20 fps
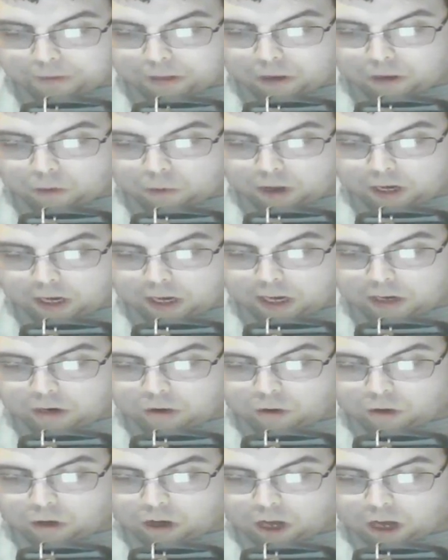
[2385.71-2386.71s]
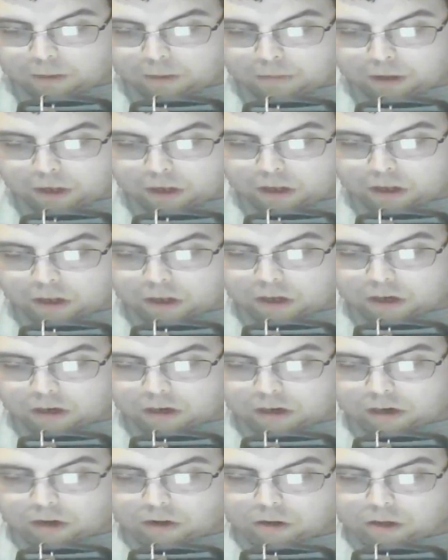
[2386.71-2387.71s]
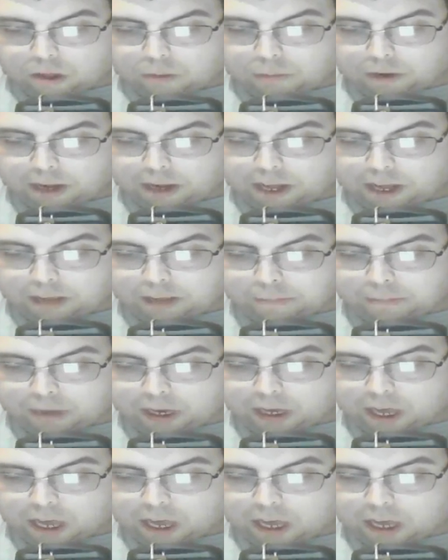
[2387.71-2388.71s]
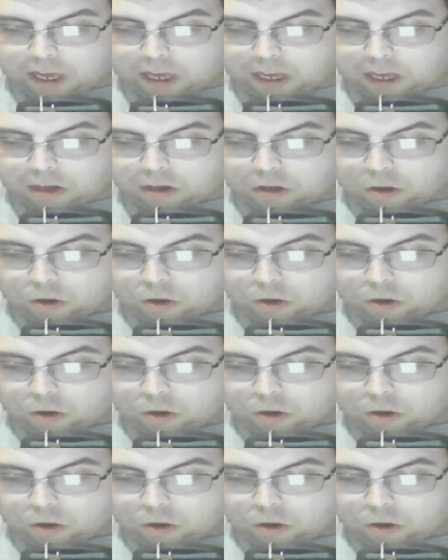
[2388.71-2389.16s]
to any newcomer notably McGee,